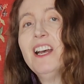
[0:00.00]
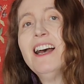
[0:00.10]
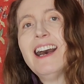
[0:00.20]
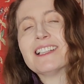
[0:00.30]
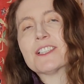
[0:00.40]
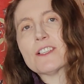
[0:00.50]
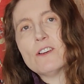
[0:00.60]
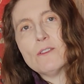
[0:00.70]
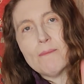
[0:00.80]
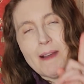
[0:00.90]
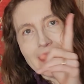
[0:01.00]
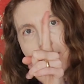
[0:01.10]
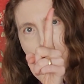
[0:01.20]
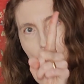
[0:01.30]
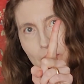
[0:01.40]
And so my
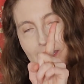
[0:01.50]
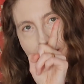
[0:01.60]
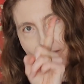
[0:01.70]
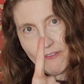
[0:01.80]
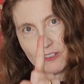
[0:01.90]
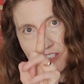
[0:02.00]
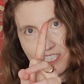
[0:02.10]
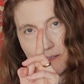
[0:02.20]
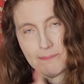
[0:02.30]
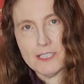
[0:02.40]
number one first tip to